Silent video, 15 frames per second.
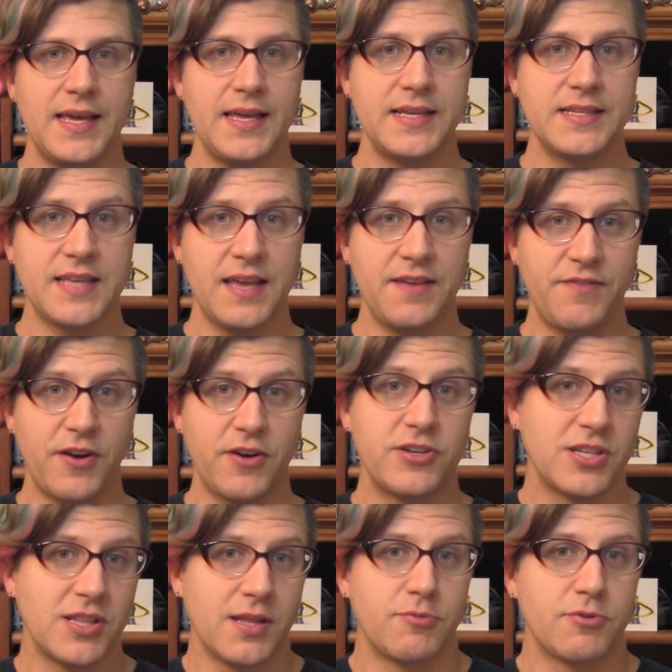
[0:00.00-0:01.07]
is a very
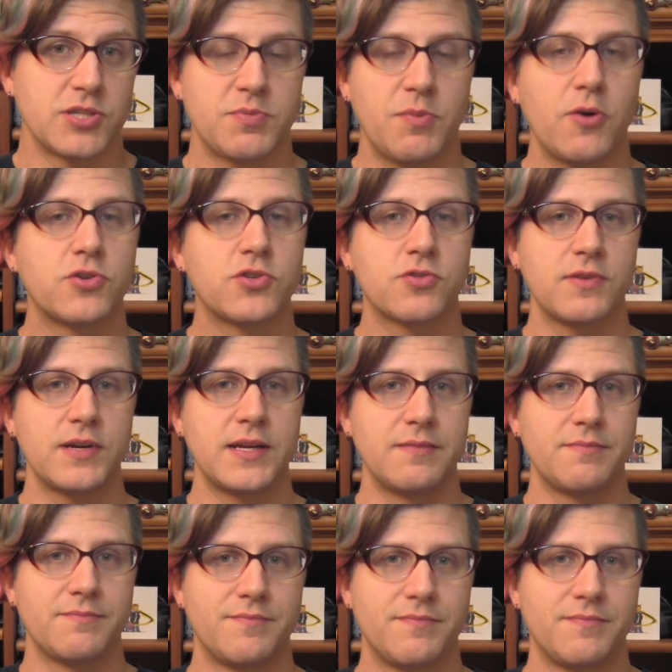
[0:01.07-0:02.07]
deliberate smokescreen